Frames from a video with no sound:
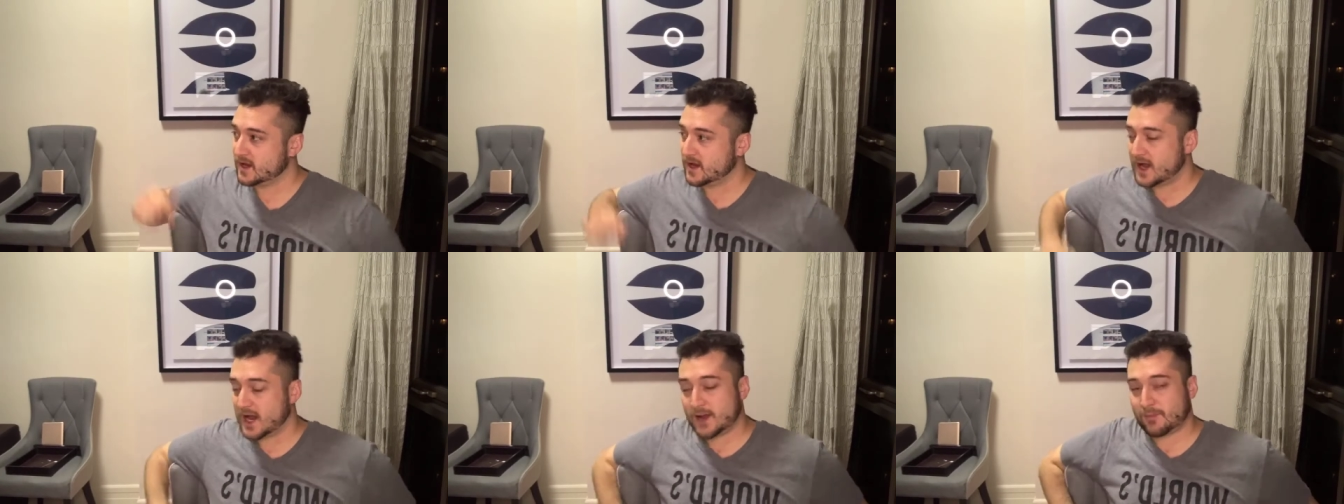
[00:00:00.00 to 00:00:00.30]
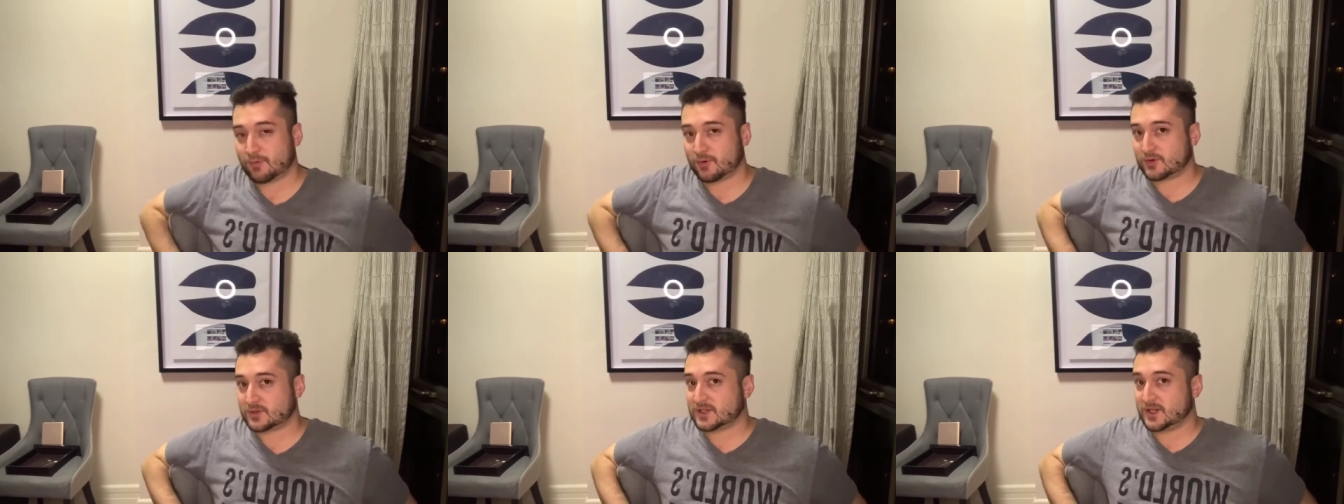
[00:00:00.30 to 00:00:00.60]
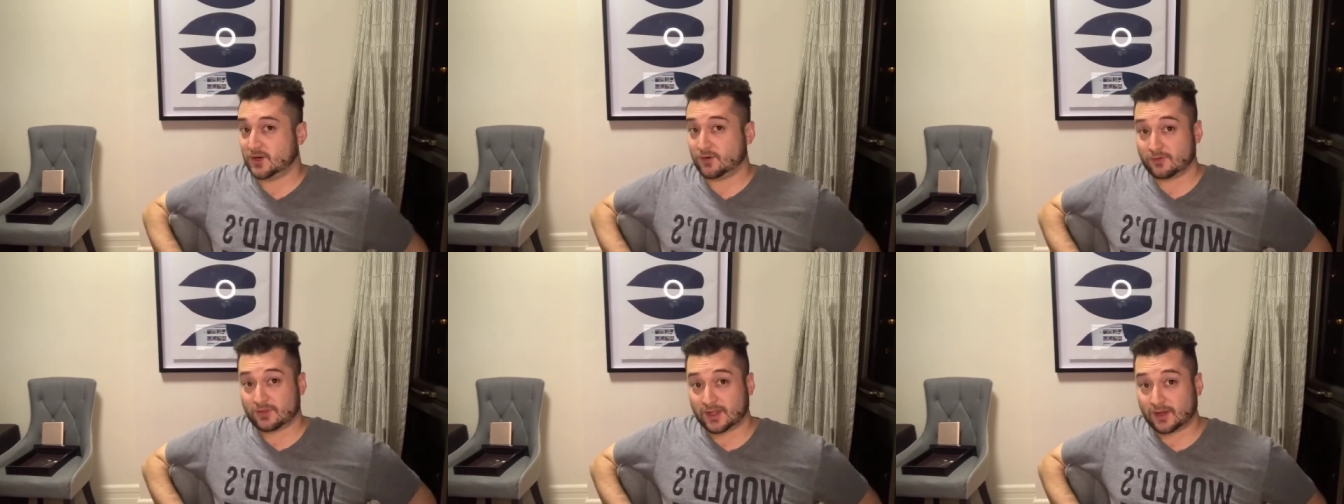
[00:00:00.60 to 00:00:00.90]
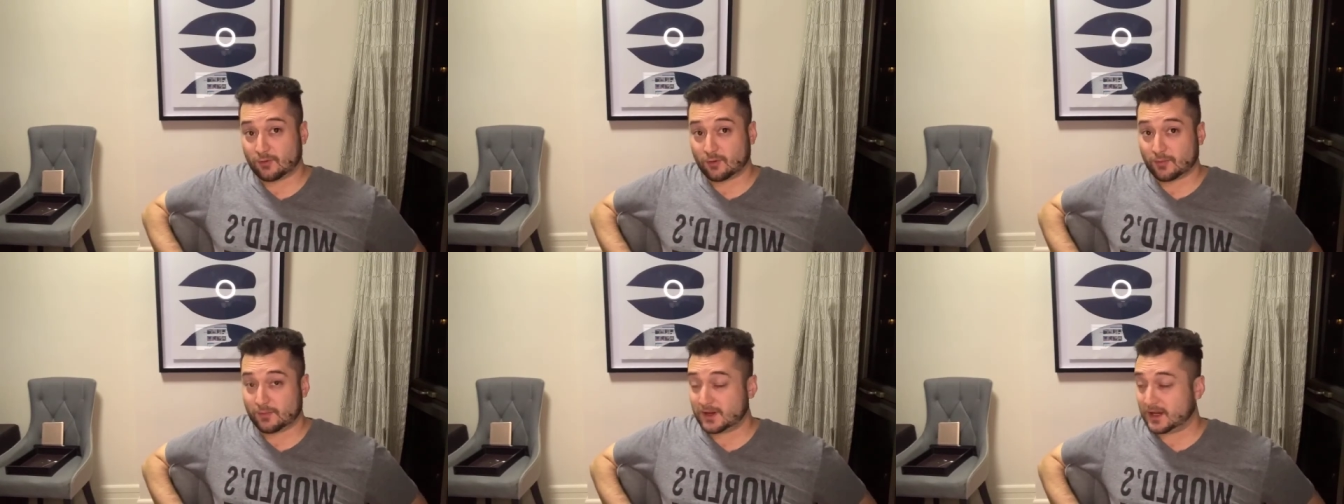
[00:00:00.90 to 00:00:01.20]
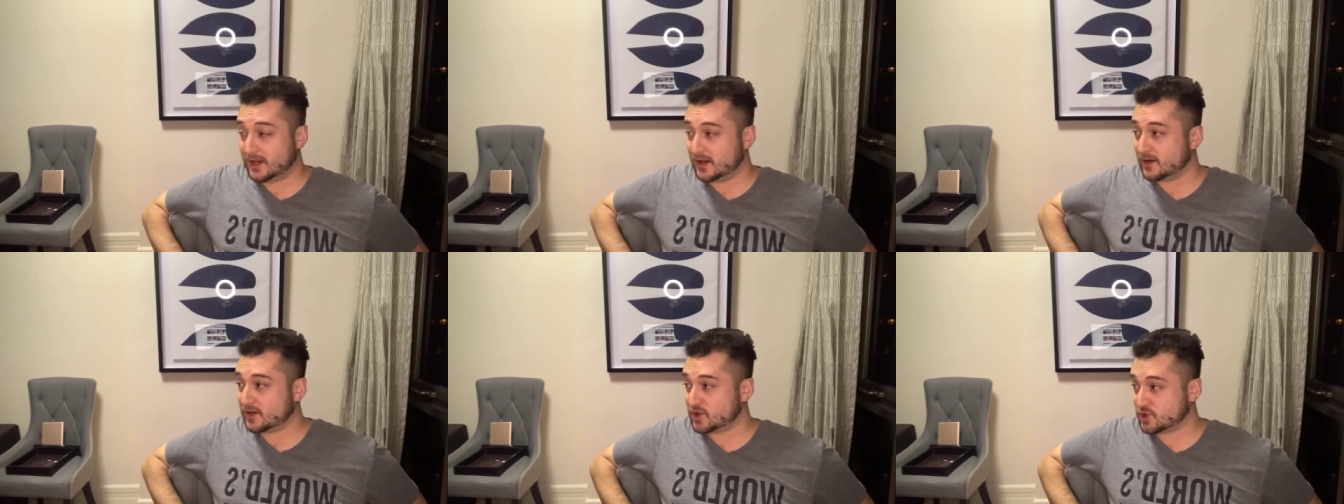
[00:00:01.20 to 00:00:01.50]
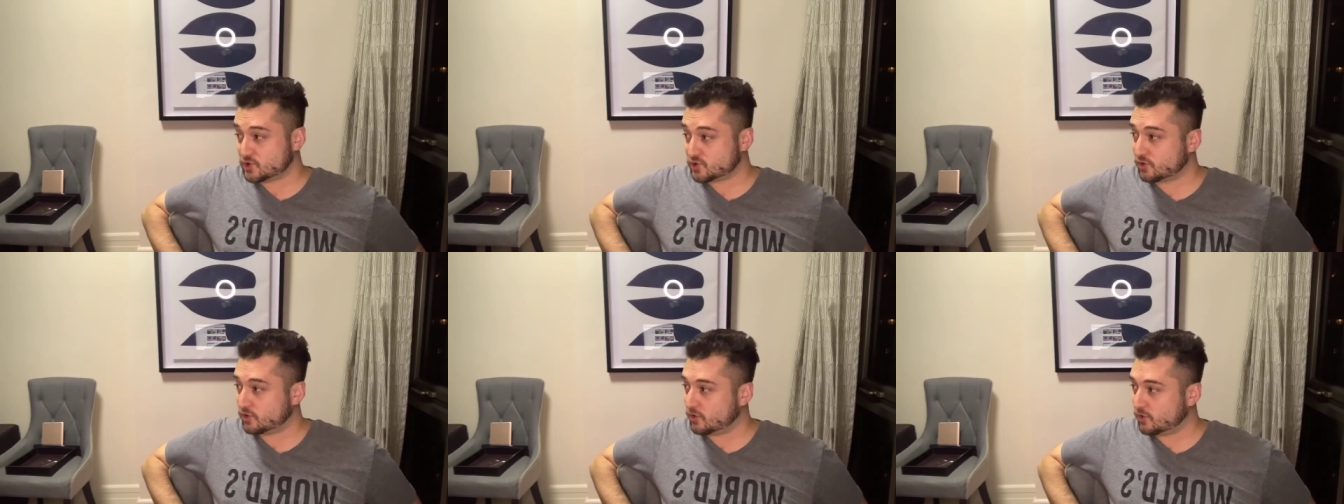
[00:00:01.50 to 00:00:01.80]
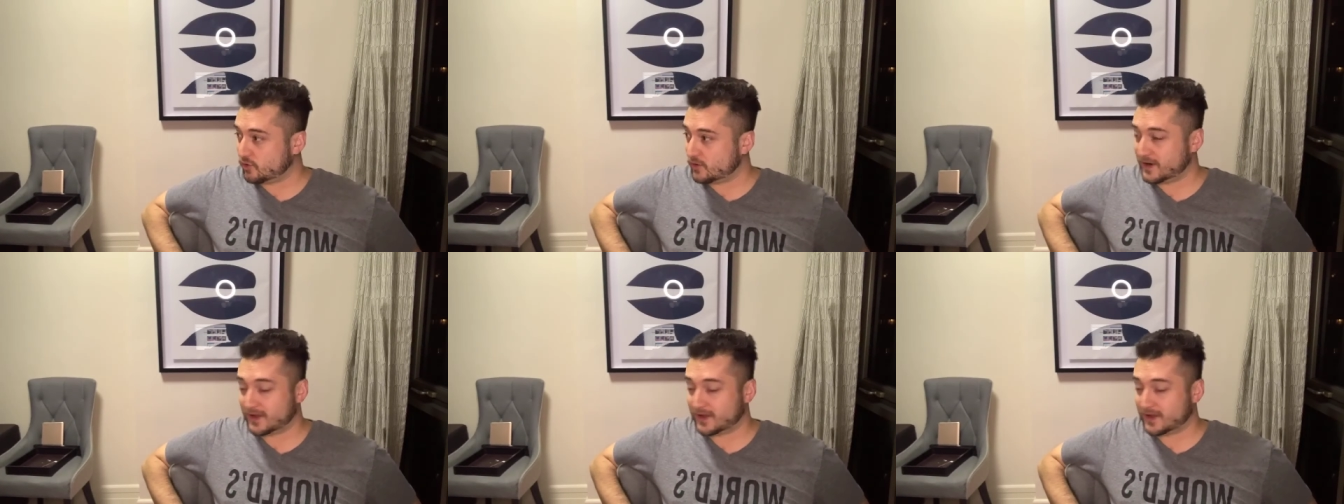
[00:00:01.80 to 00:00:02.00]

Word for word: I personally don't think we're being controlled.